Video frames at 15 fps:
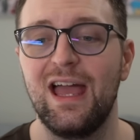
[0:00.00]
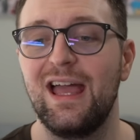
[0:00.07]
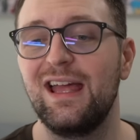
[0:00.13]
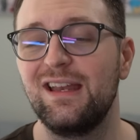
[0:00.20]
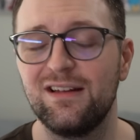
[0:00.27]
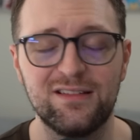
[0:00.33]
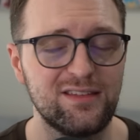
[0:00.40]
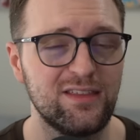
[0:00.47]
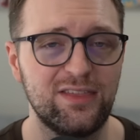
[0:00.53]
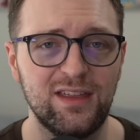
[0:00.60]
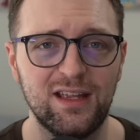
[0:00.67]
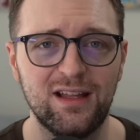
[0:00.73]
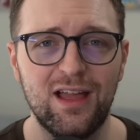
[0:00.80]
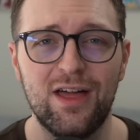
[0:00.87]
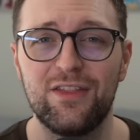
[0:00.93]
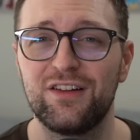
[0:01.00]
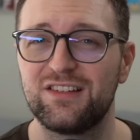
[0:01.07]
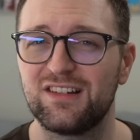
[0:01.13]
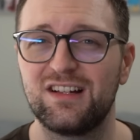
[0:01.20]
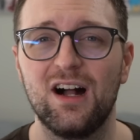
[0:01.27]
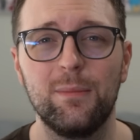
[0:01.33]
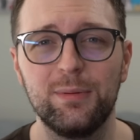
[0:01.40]
And here's the thing, there's
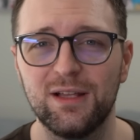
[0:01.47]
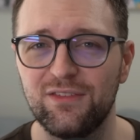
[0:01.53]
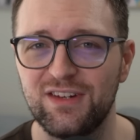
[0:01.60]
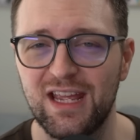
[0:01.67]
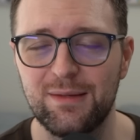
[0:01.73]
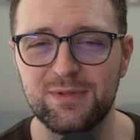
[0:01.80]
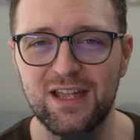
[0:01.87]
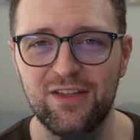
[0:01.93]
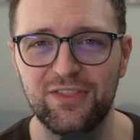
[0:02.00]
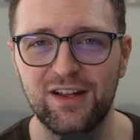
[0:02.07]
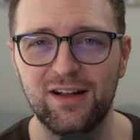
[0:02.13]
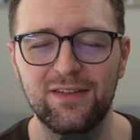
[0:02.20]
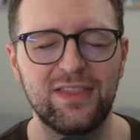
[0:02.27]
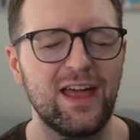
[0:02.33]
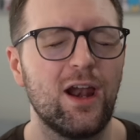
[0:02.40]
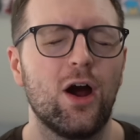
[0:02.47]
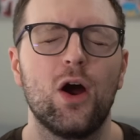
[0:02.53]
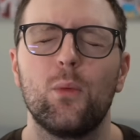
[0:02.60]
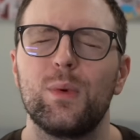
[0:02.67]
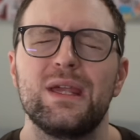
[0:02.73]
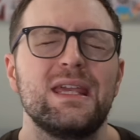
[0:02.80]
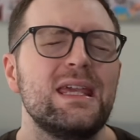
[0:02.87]
a couple of names out there that are
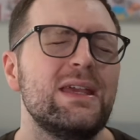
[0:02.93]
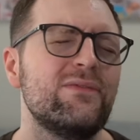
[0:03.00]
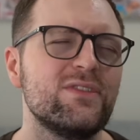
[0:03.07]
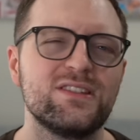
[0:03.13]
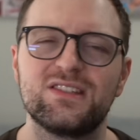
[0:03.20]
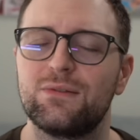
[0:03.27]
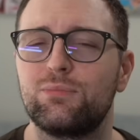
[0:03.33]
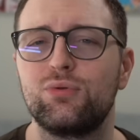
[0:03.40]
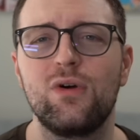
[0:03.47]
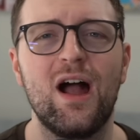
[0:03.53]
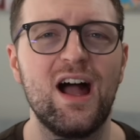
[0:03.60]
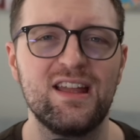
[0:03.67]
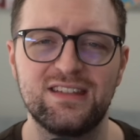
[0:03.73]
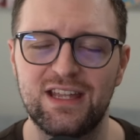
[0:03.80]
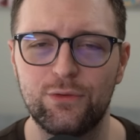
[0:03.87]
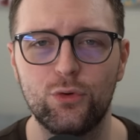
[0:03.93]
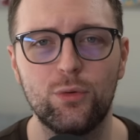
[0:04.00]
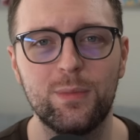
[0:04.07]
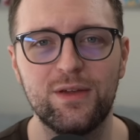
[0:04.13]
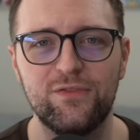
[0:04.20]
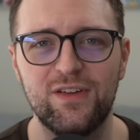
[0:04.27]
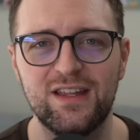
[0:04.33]
we even surprised that we will
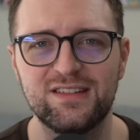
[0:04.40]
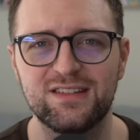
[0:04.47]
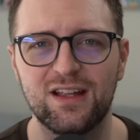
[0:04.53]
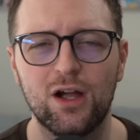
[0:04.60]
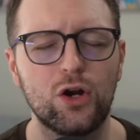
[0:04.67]
be facing?